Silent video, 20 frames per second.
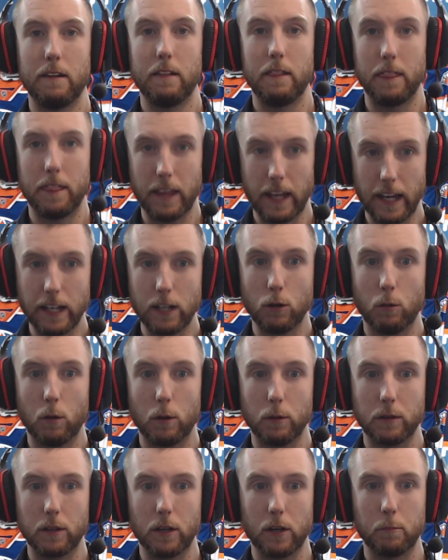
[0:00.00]
they go
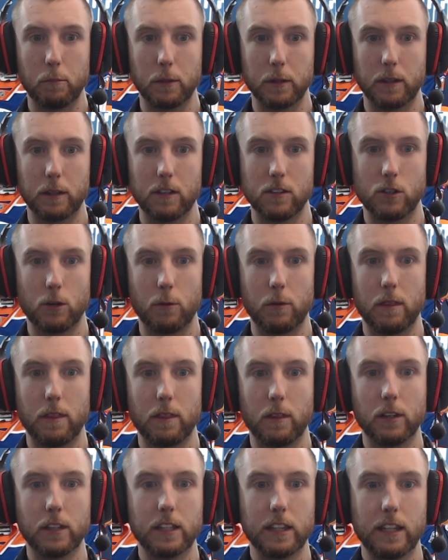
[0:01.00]
out there and put this out. And
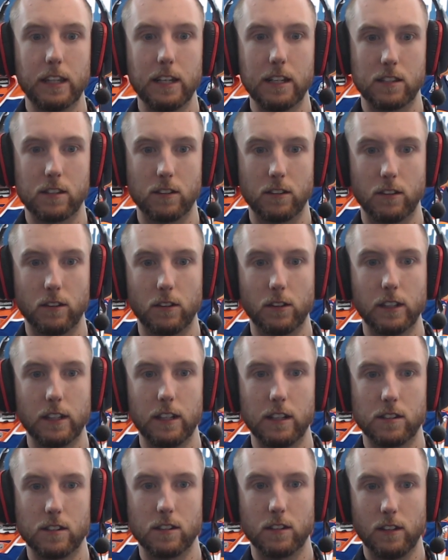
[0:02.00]
look at this. Look at
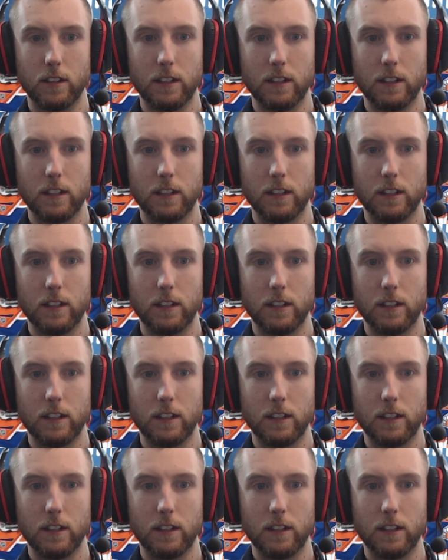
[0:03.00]
this.